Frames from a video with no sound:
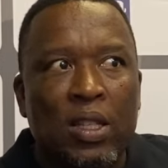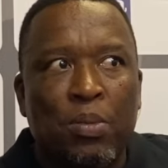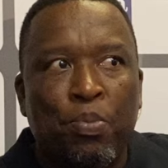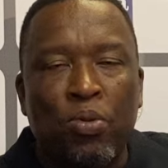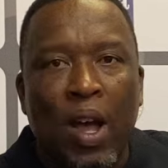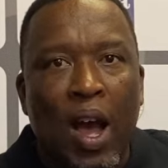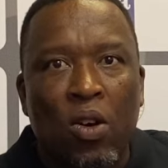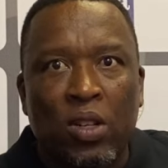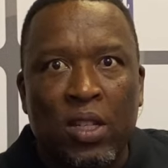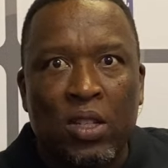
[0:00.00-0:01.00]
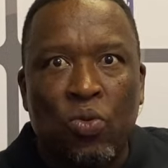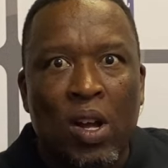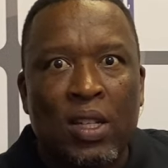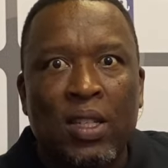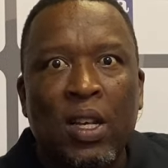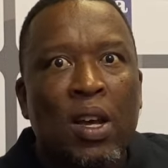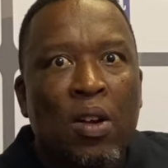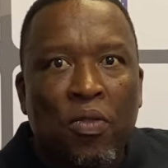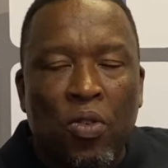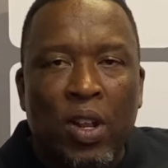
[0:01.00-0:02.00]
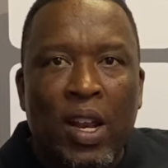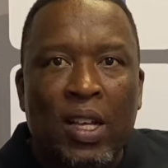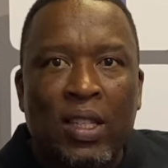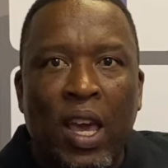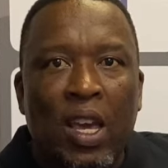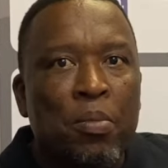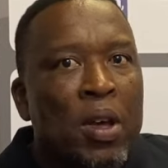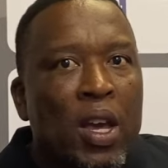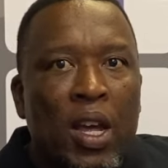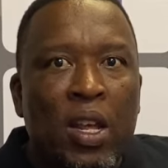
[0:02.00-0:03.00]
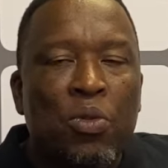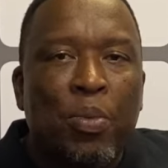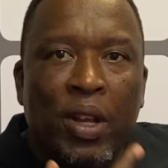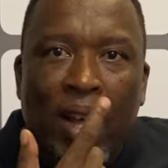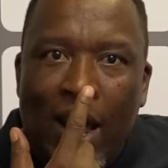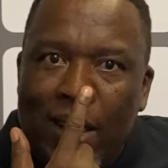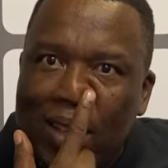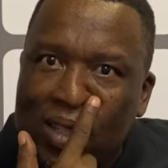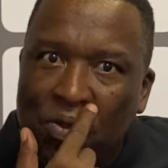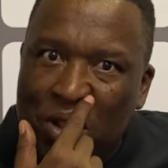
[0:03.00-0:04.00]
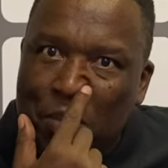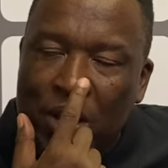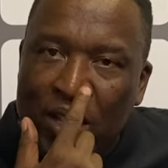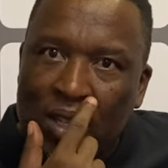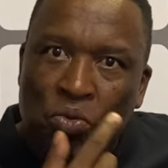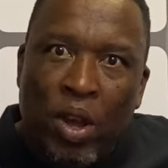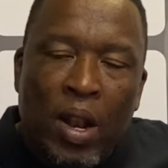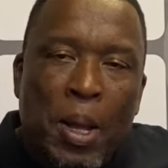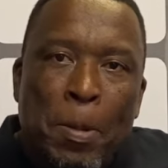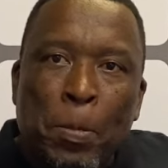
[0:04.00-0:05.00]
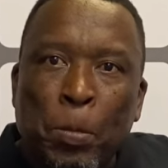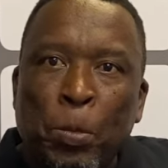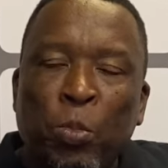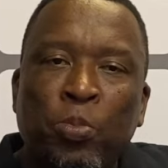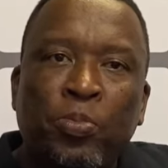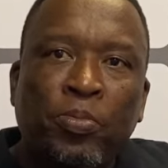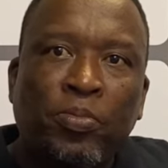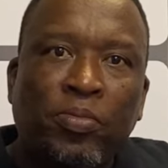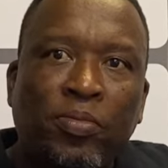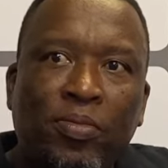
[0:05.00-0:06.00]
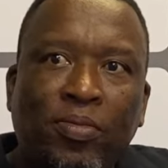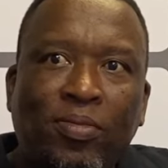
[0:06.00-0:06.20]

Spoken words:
put out these ones for the next game, and then we bring others for the minutes as well.